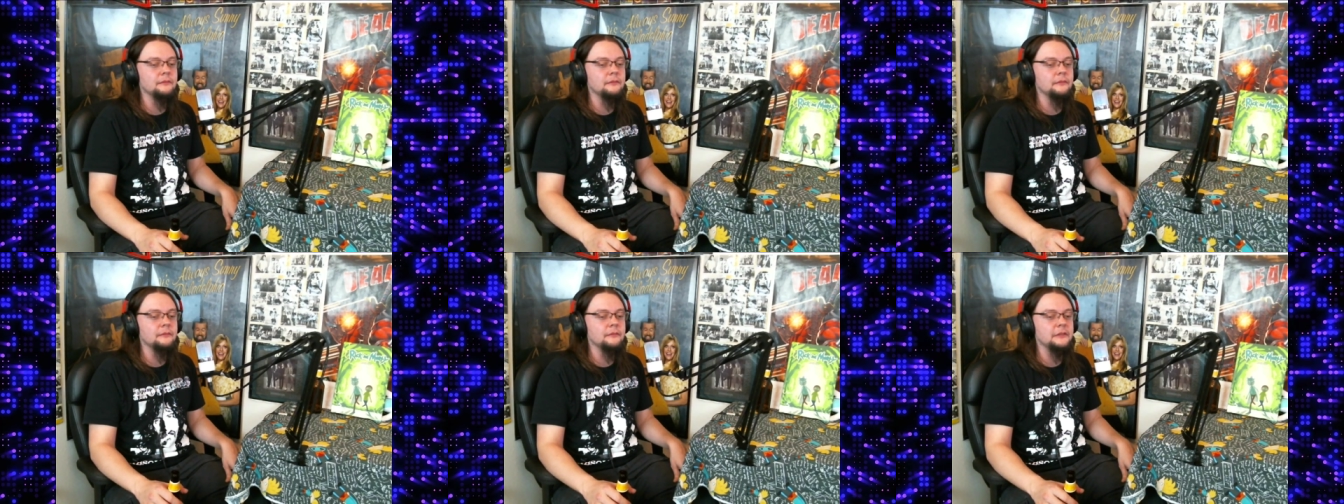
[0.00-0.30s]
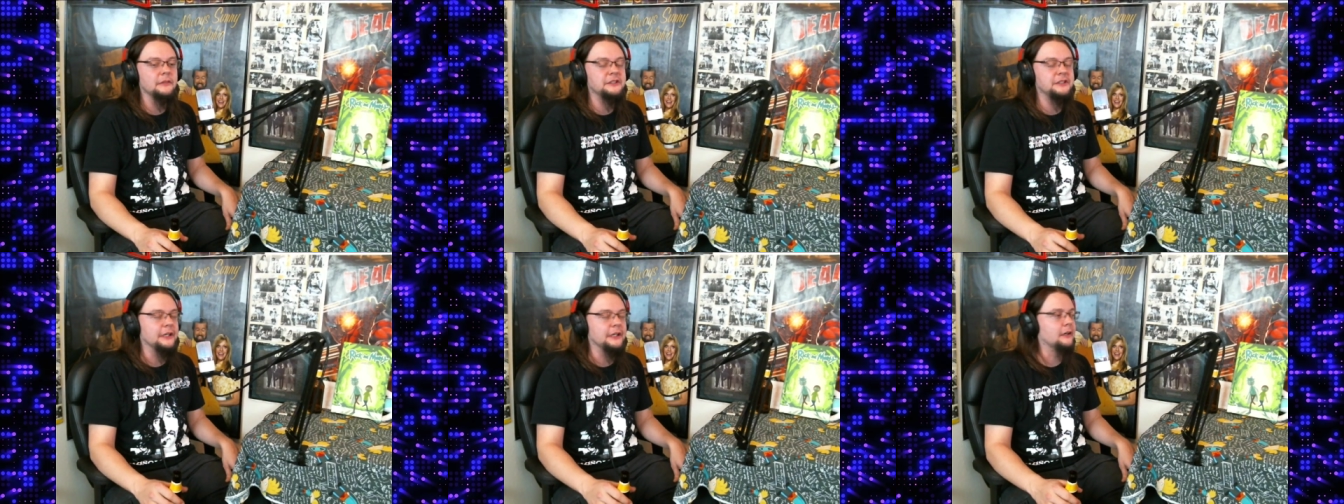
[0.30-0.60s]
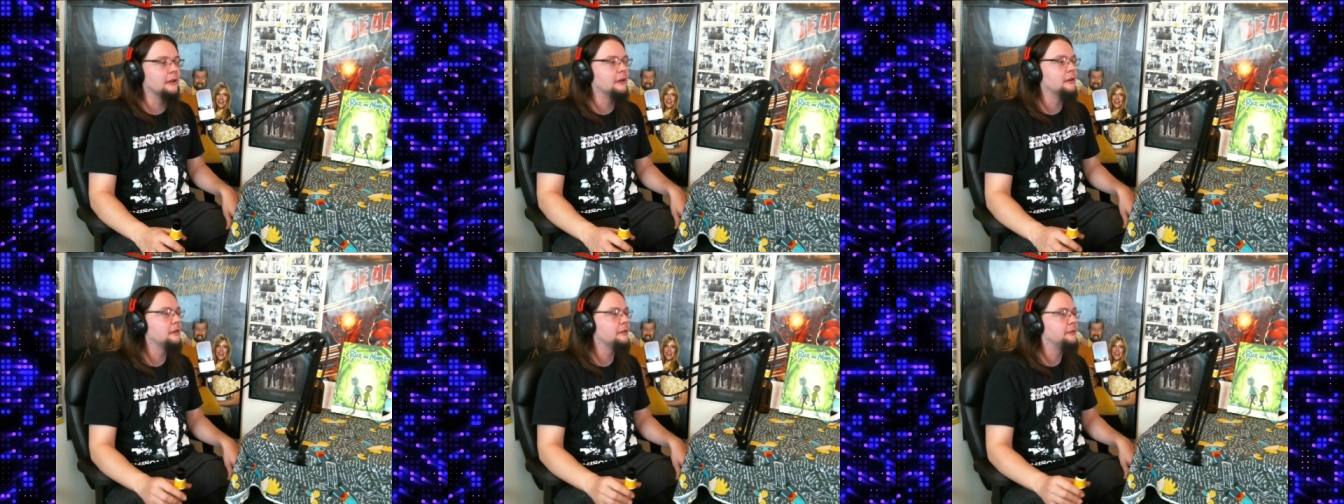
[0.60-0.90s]
the
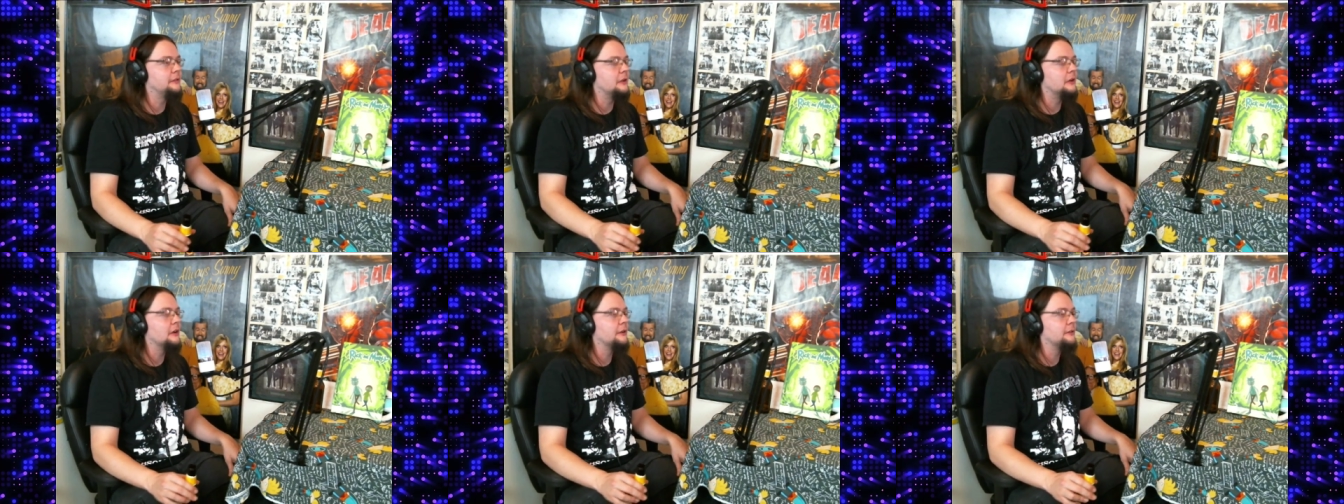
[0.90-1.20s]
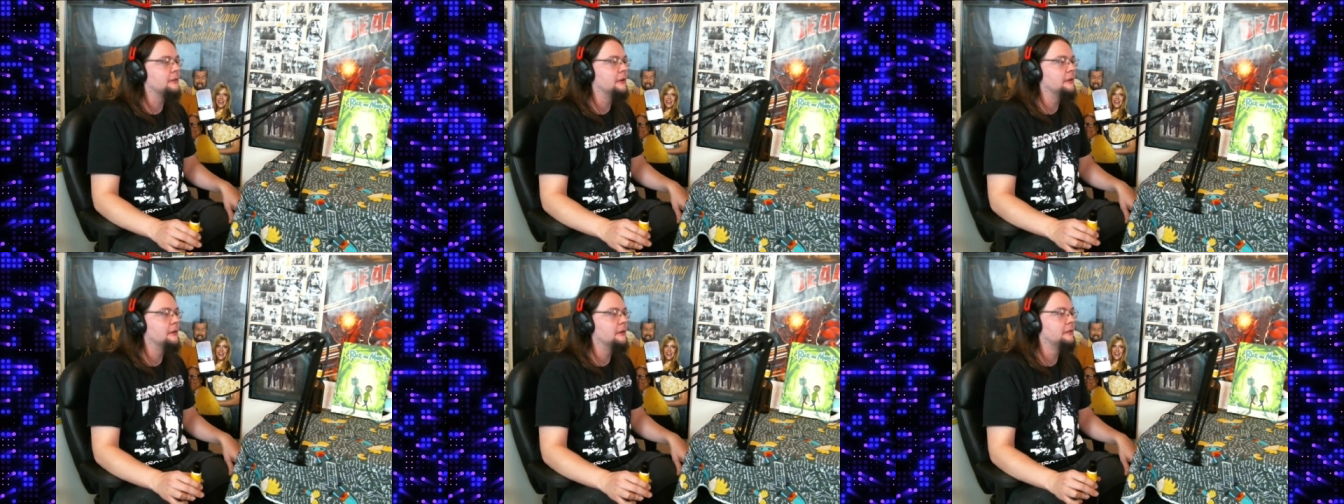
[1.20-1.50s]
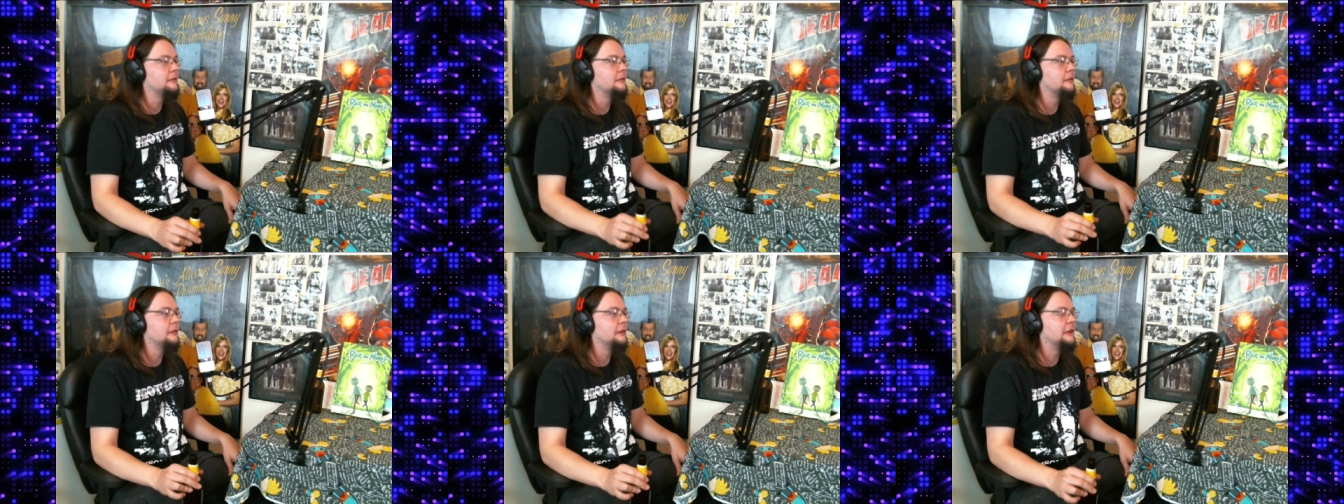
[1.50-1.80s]
singer of Dark Throne,
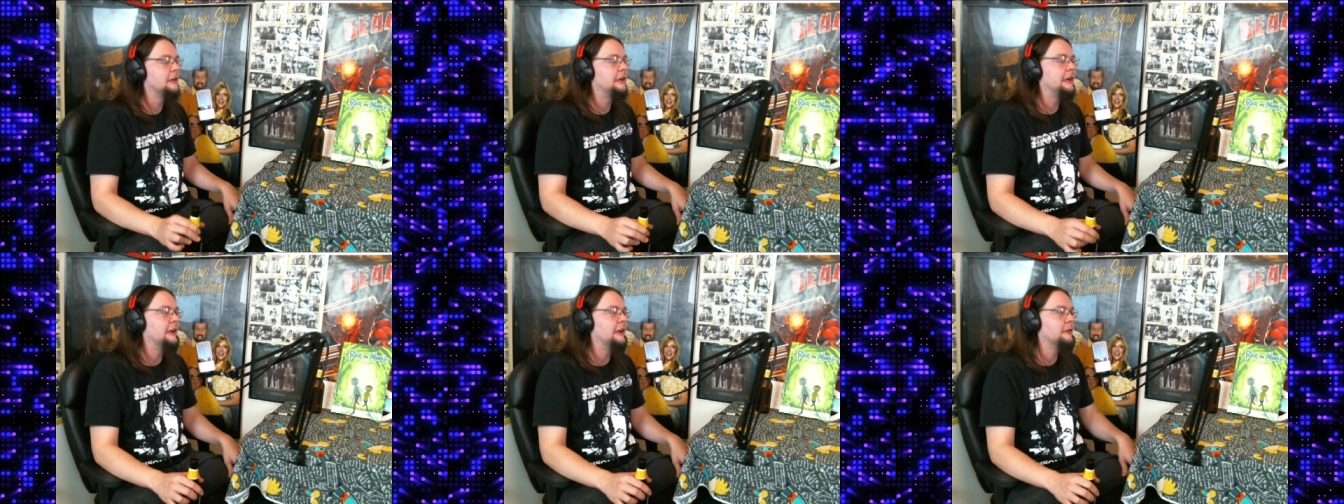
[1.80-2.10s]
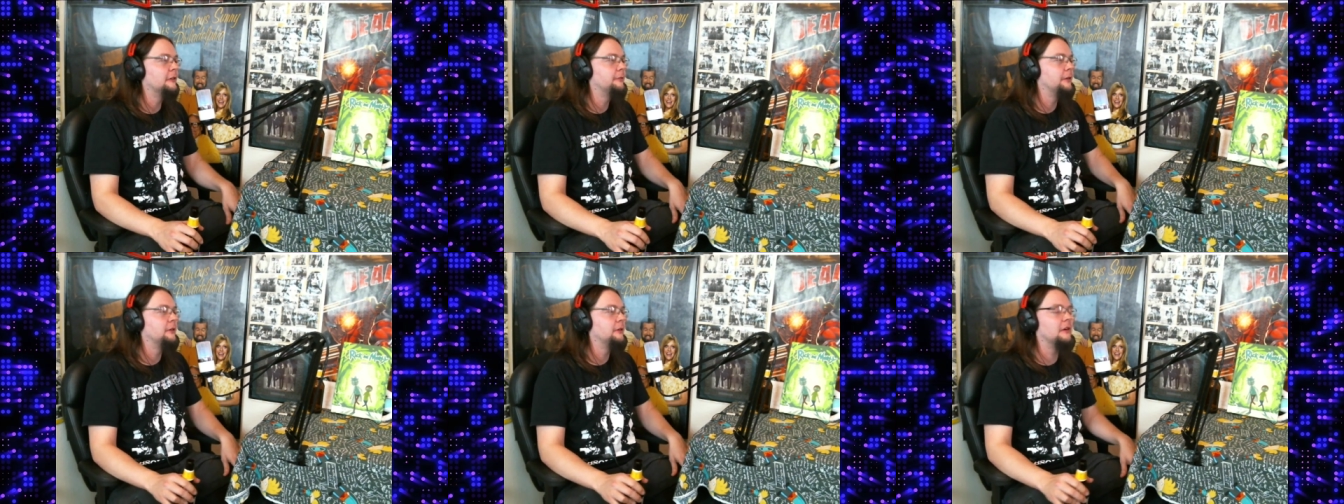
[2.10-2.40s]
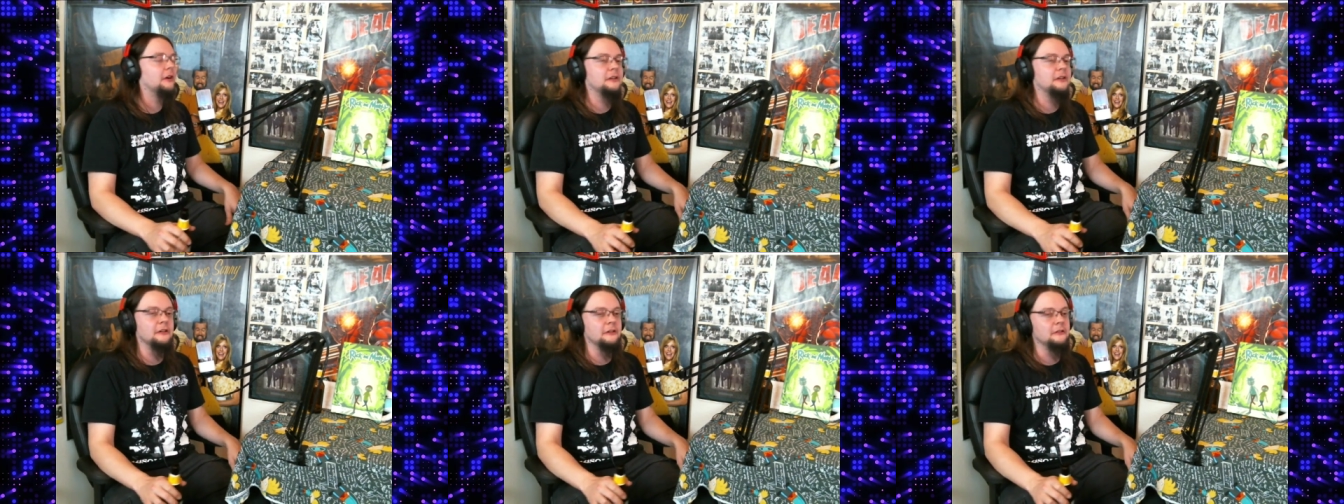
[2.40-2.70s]
in an interview,
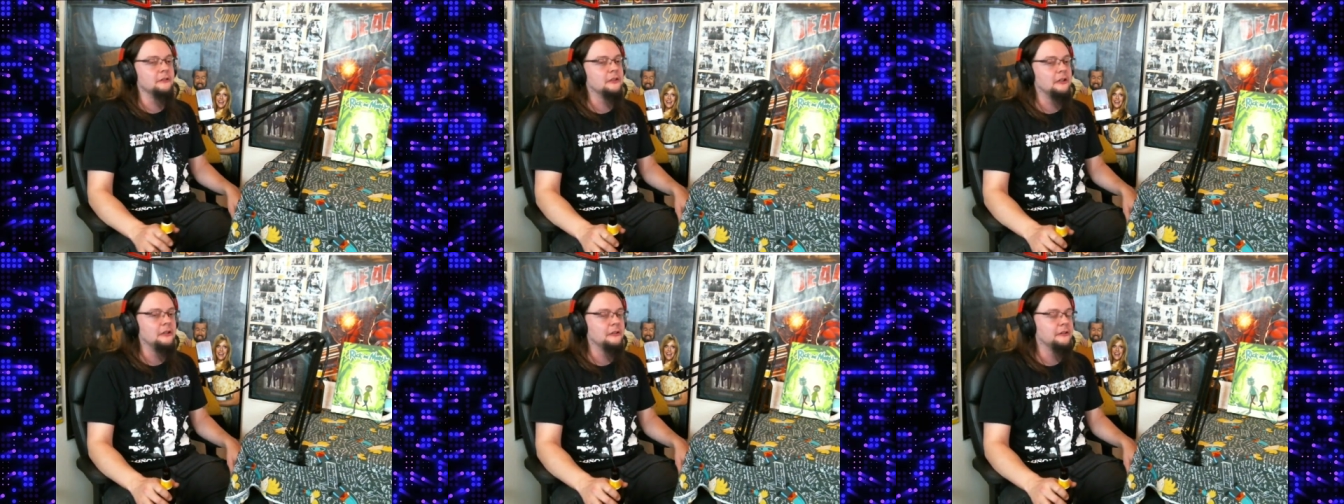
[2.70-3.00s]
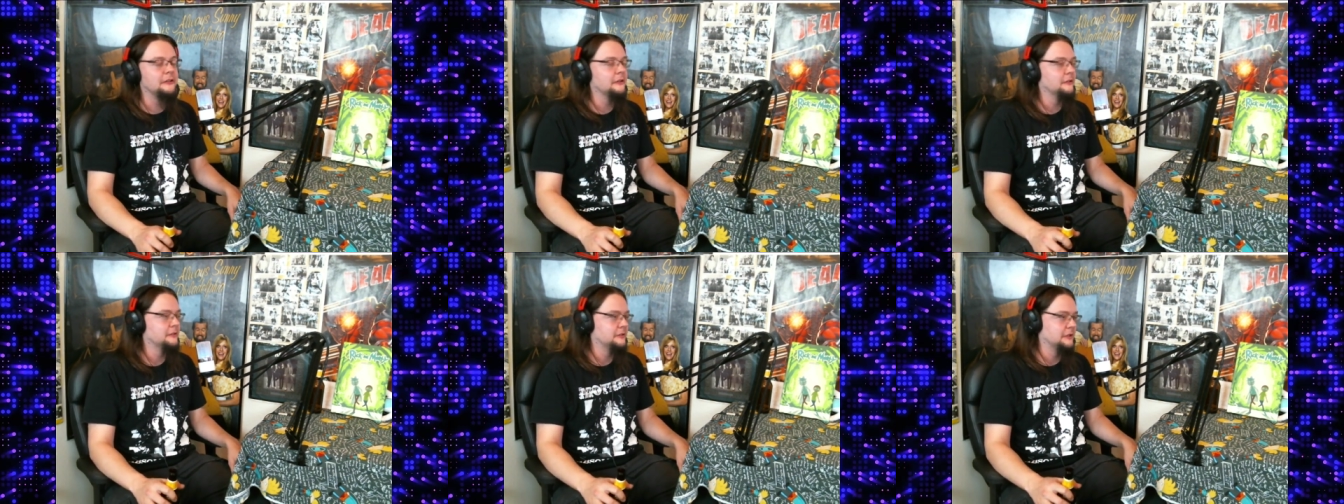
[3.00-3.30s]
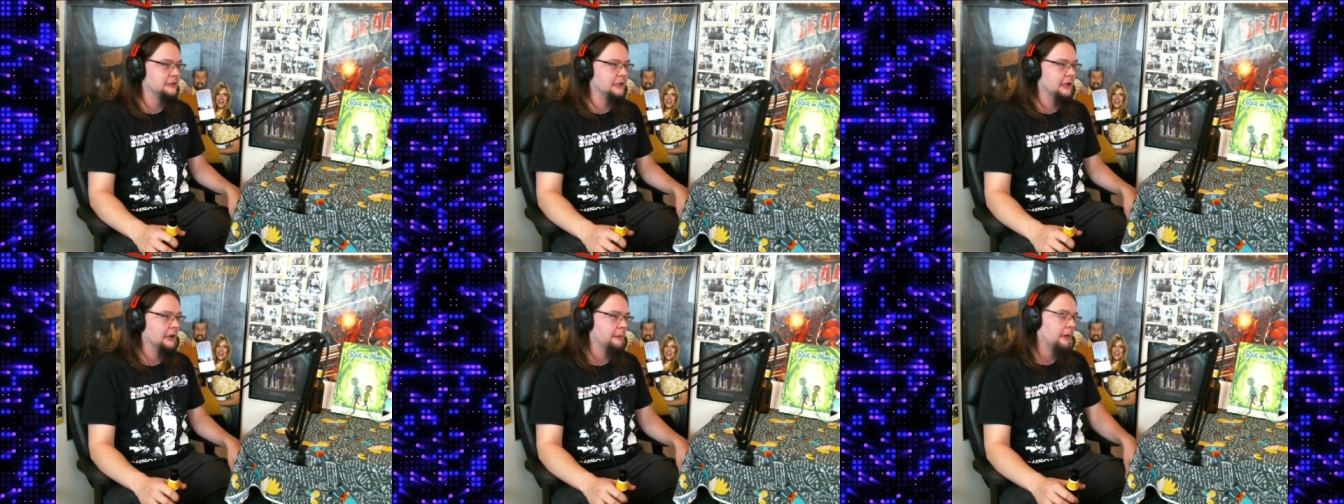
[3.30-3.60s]
Nocturnal Culto is his
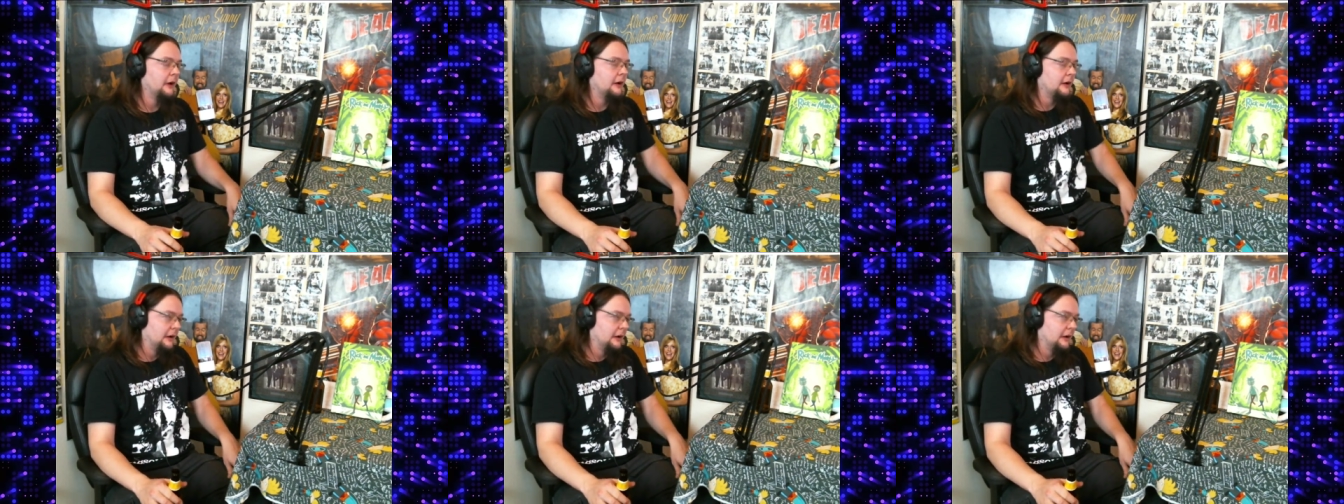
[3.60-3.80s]
name,